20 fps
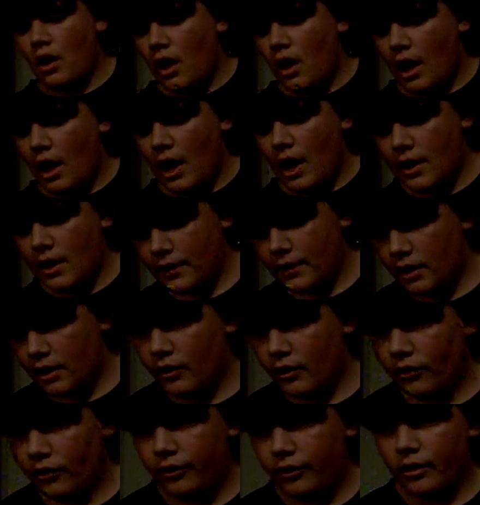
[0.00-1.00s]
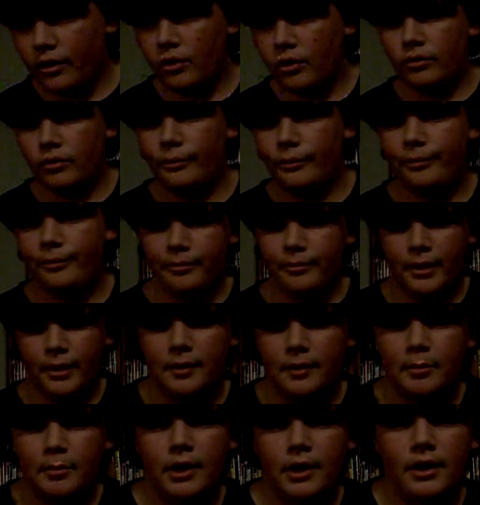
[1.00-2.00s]
And then also, back
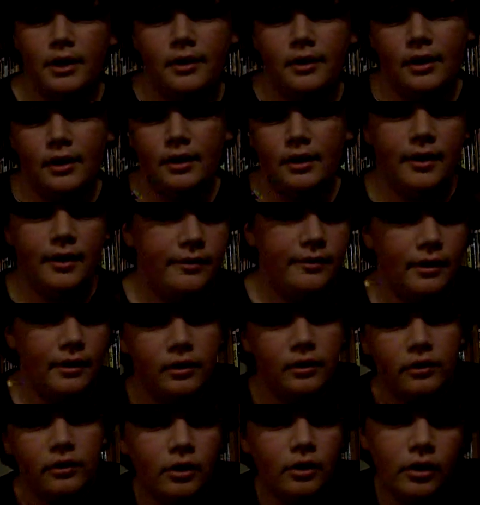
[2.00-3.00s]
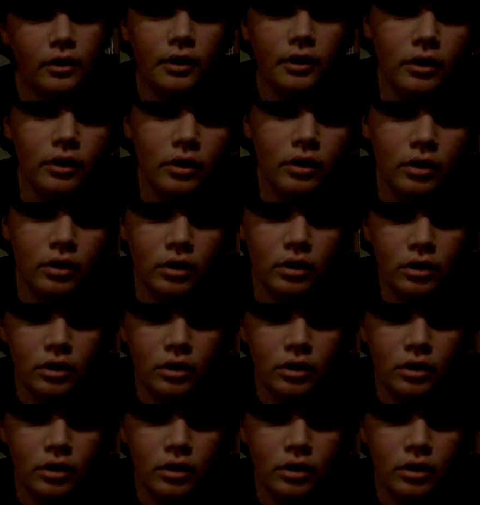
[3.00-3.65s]
behind, I guess I can turn it